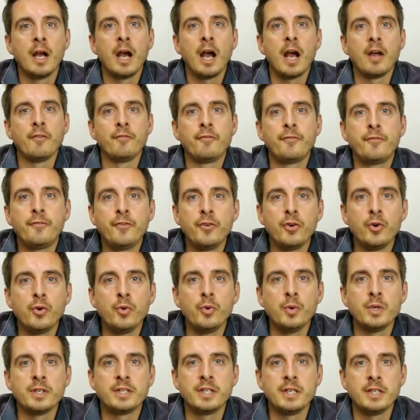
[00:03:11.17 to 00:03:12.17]
And
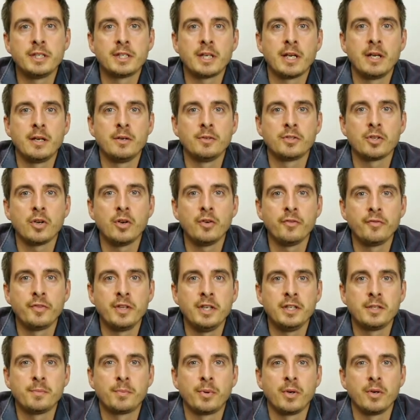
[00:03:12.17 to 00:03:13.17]
full details of
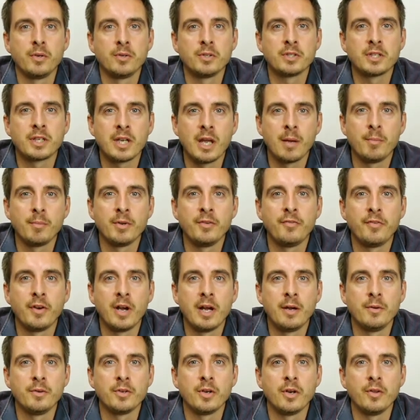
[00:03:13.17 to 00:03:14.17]
these products can be
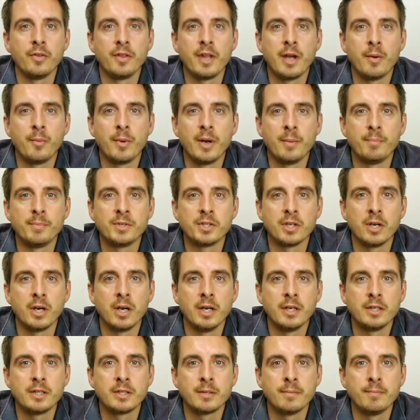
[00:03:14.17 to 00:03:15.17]
found on their
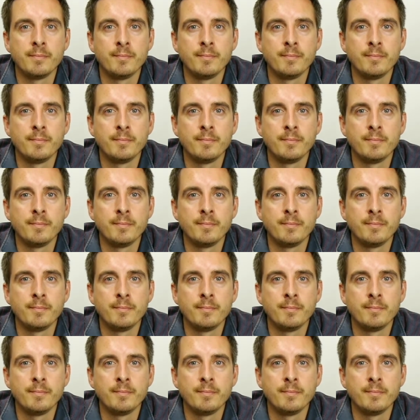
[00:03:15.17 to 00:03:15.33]
website.